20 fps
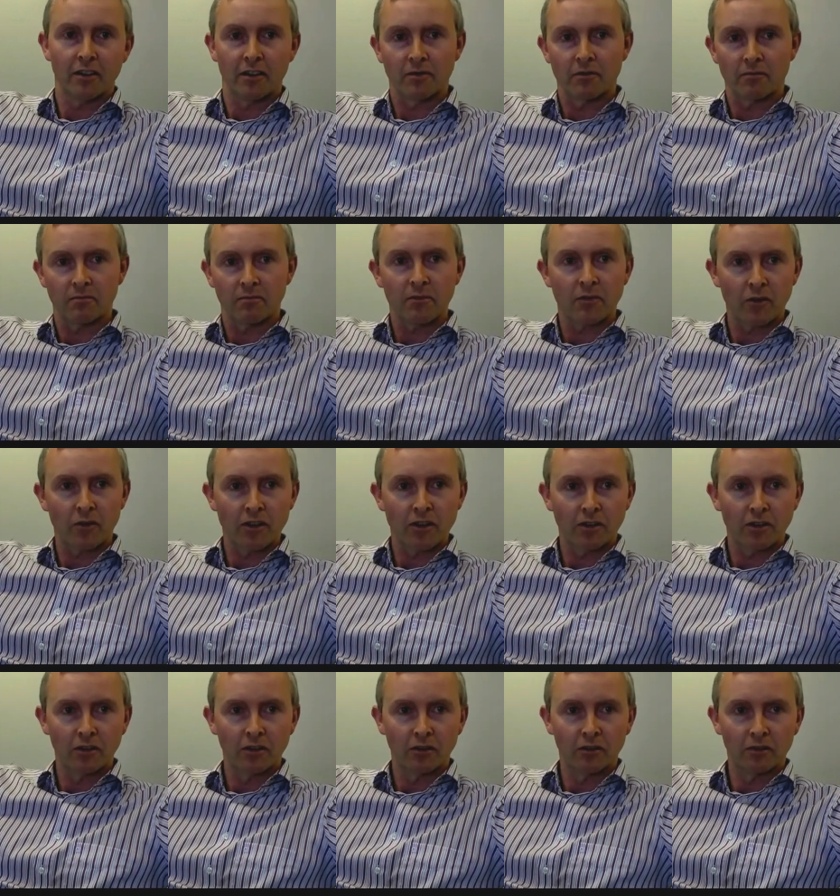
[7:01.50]
turn straight
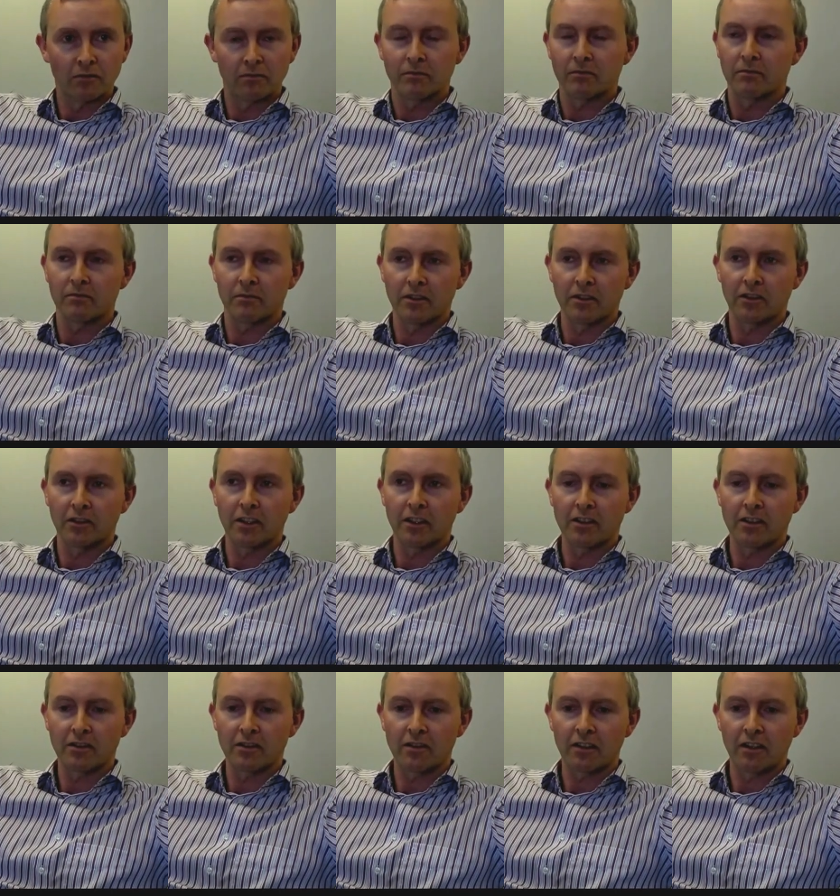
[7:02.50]
to Google these
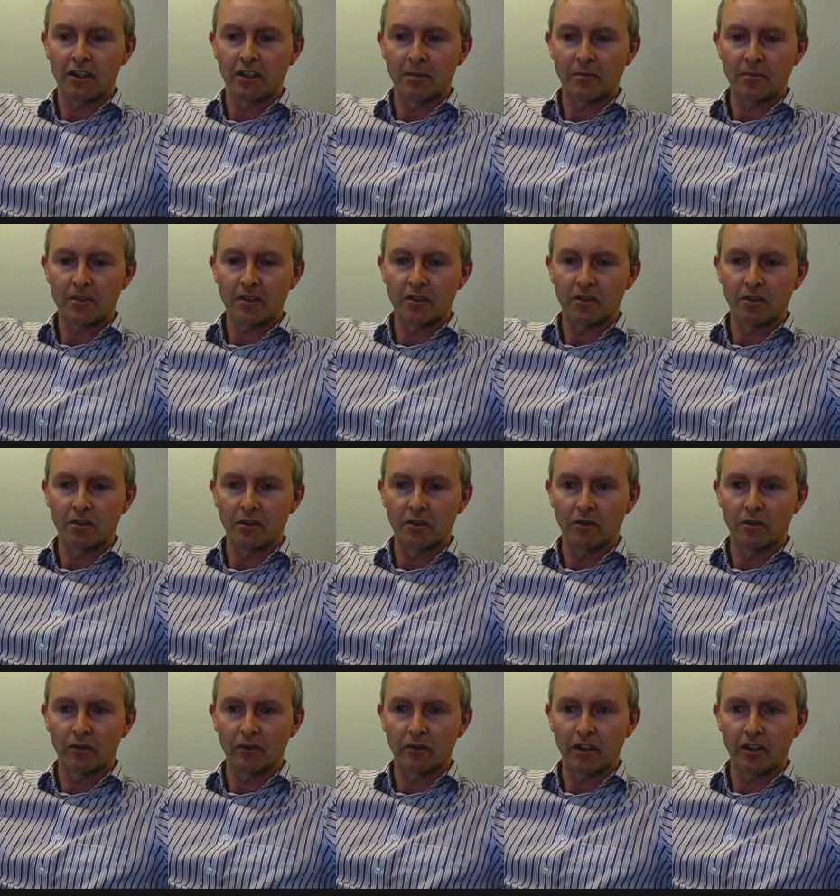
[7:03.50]
days
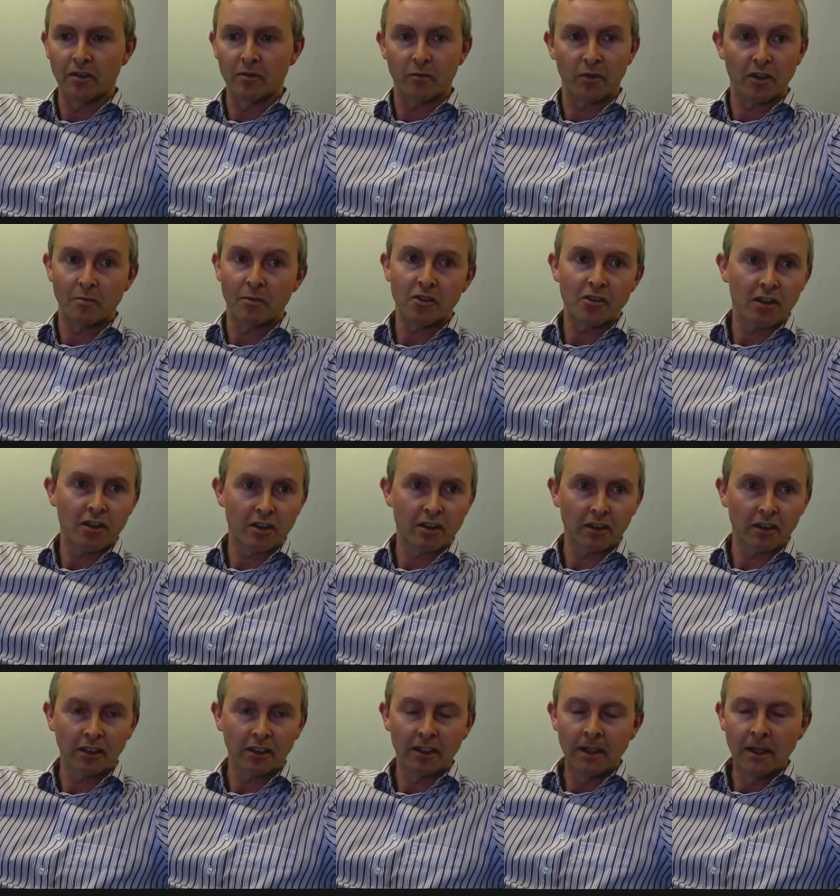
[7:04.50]
to find pretty much
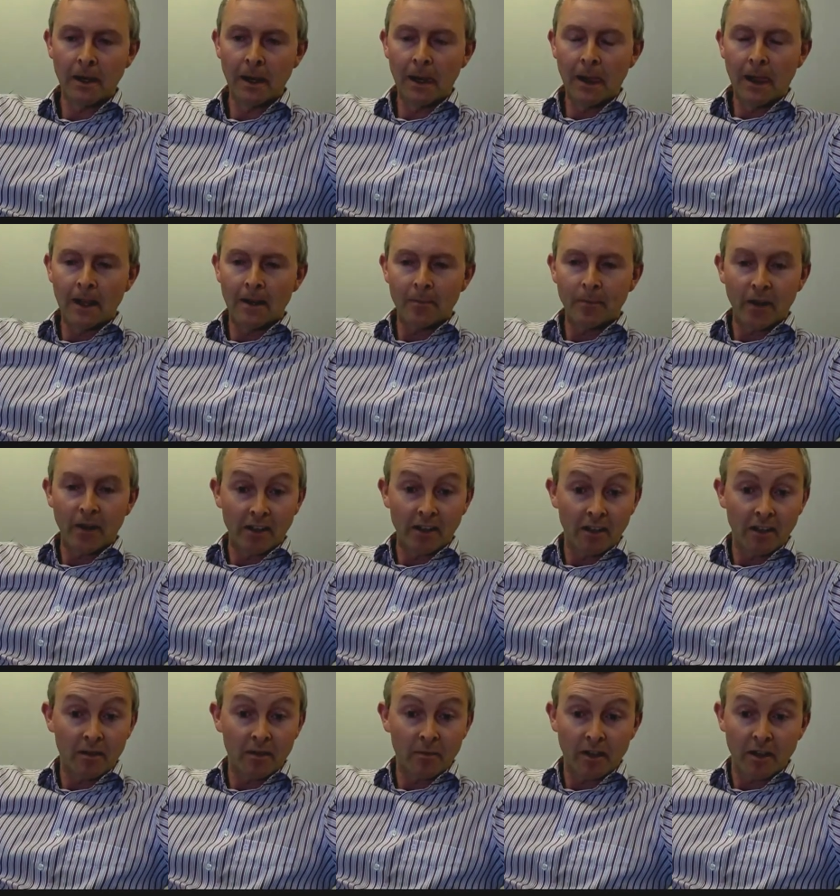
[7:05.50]
anything. And
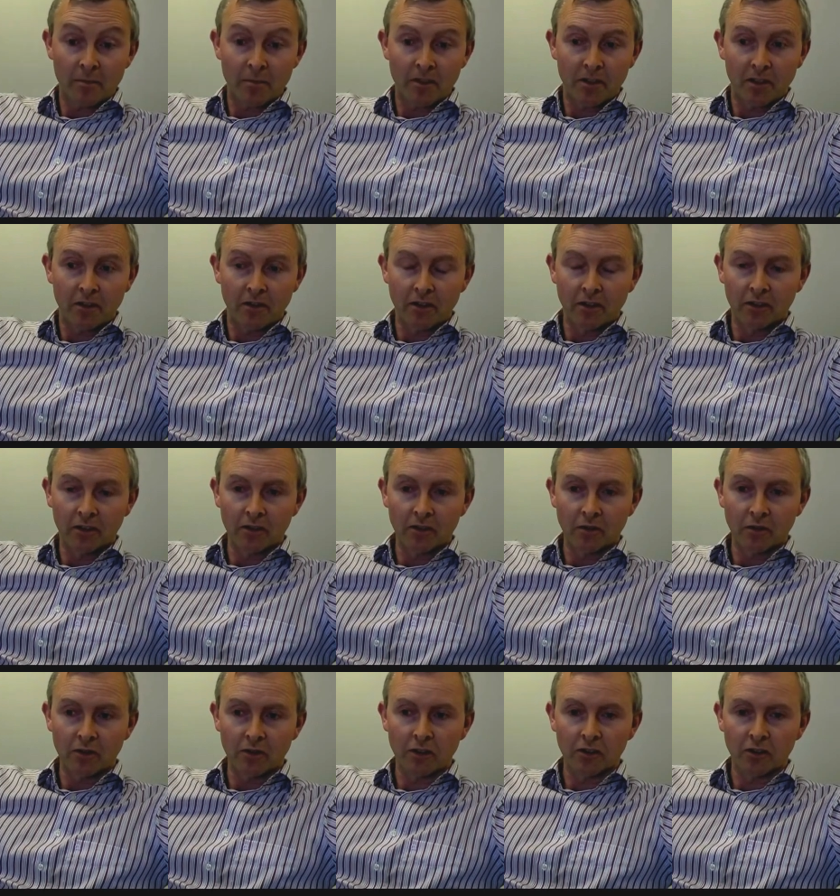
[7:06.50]
yeah, absolutely, so
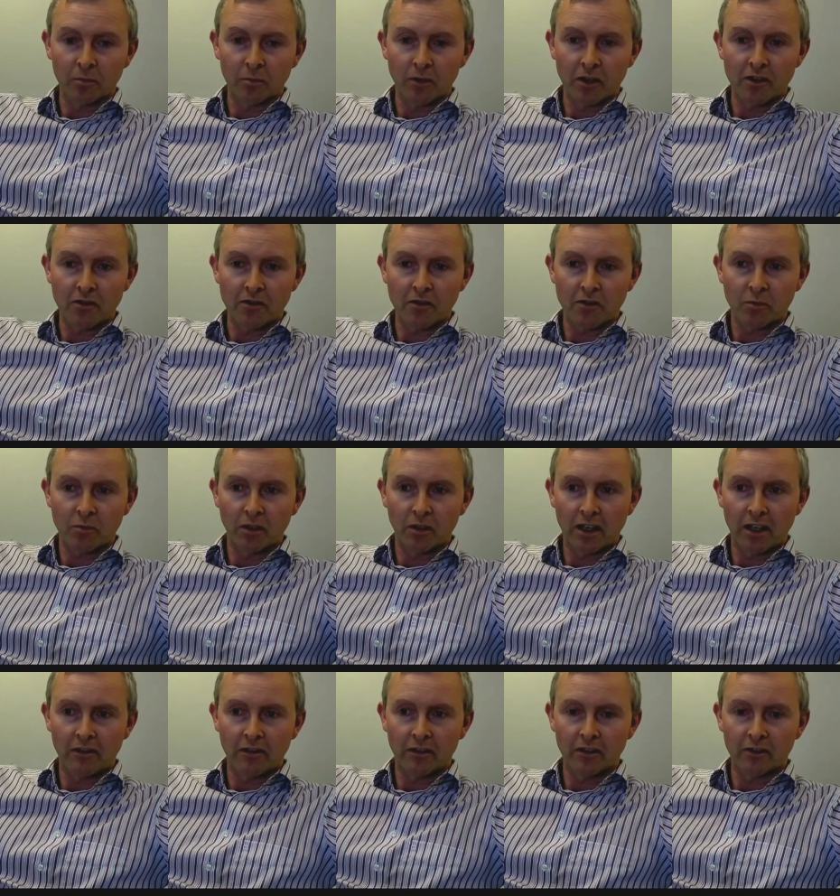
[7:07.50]
your social presence will
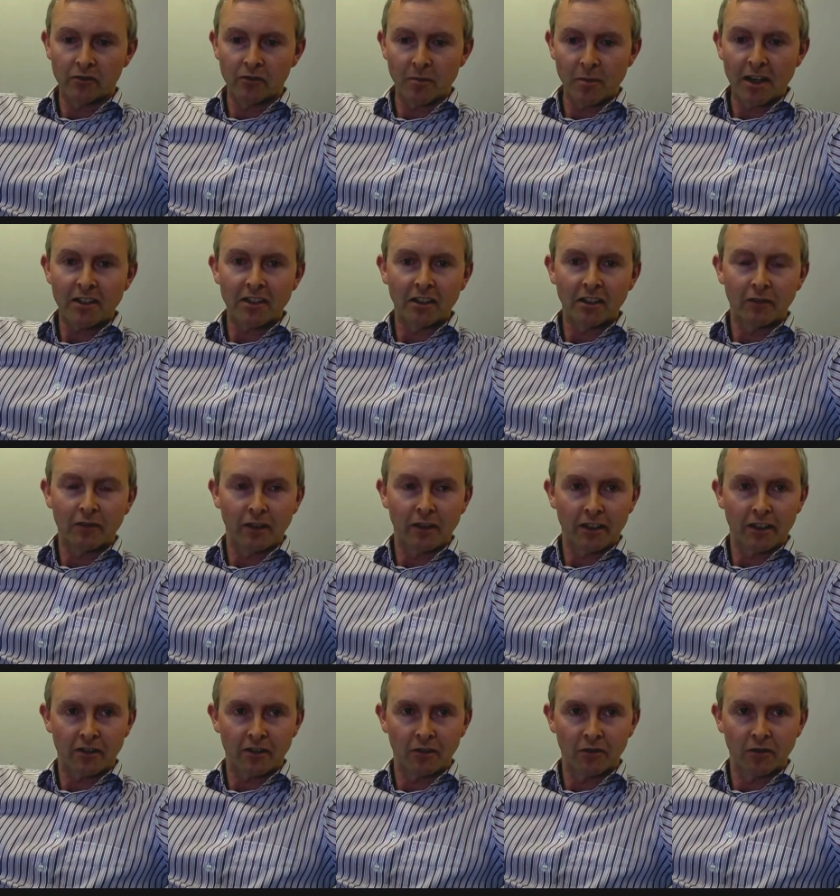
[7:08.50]
have a dramatic
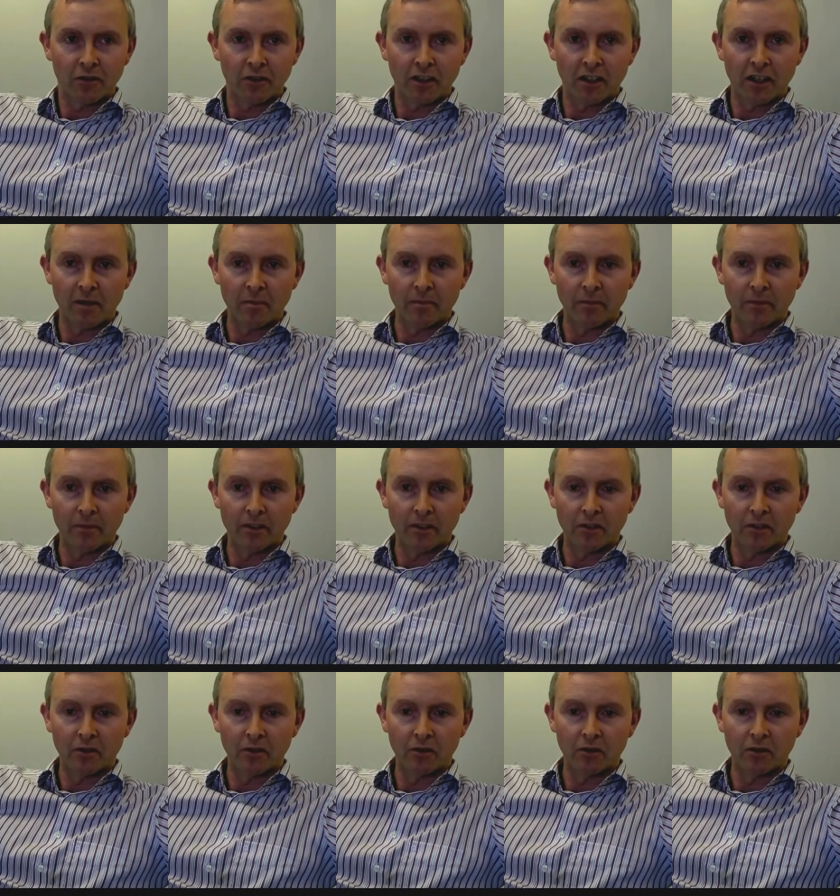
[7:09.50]
effect on
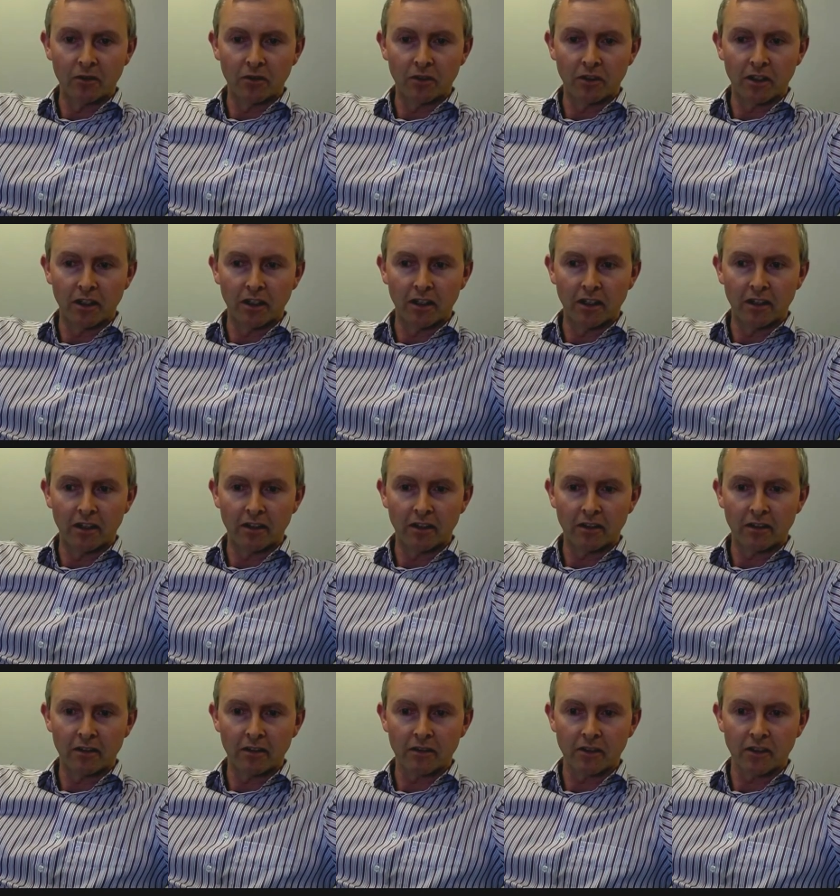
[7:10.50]
your
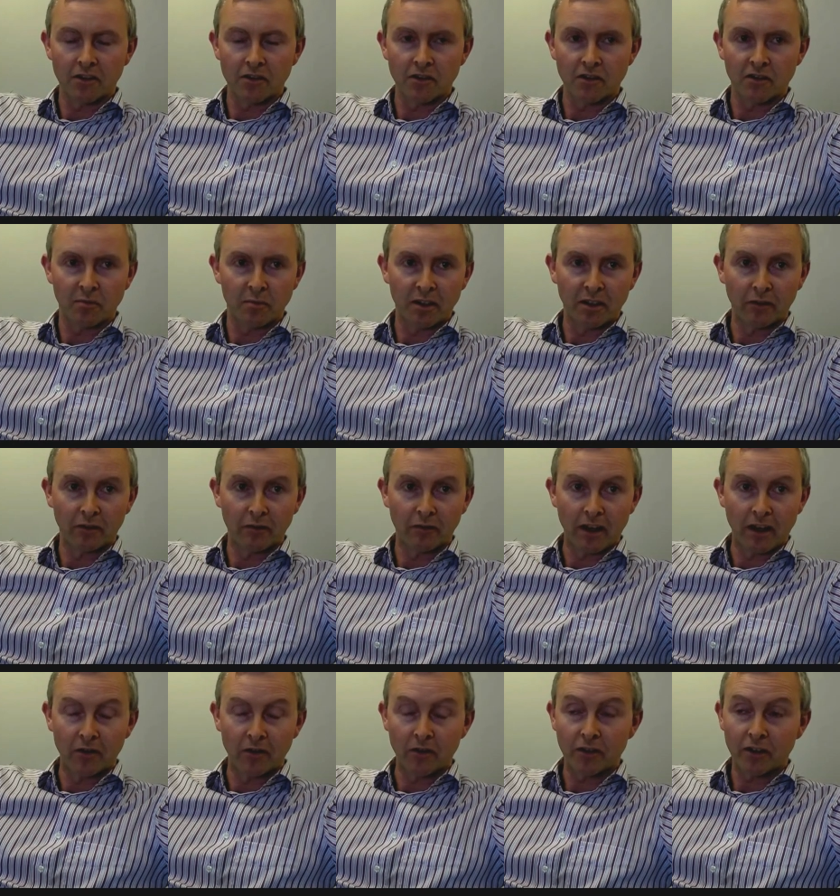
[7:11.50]
chances of being
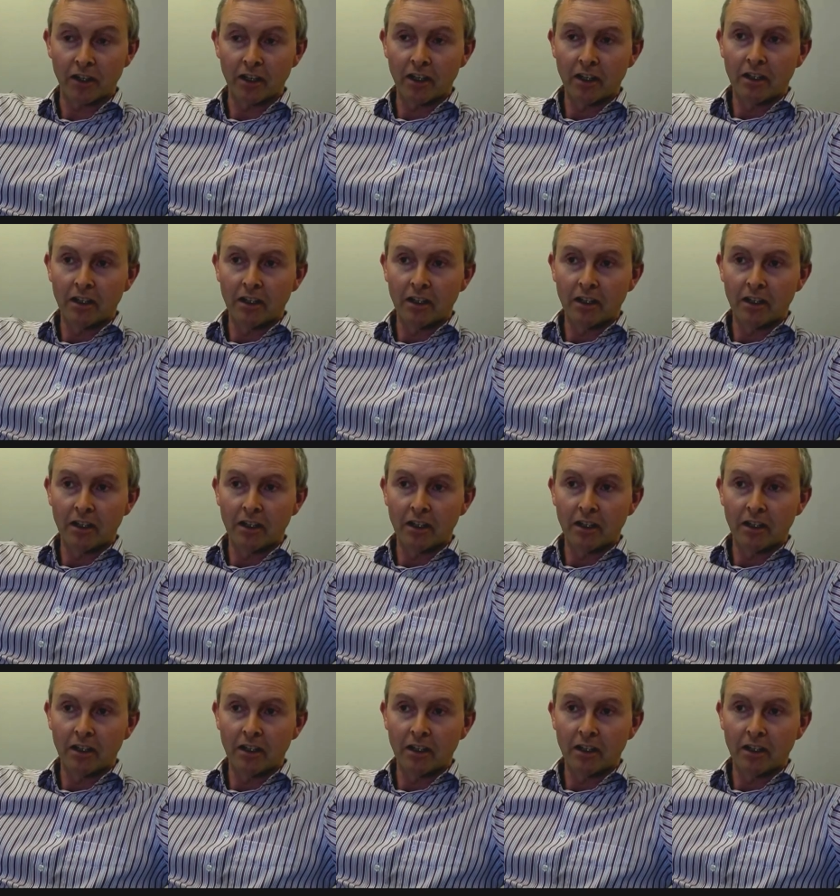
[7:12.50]
found,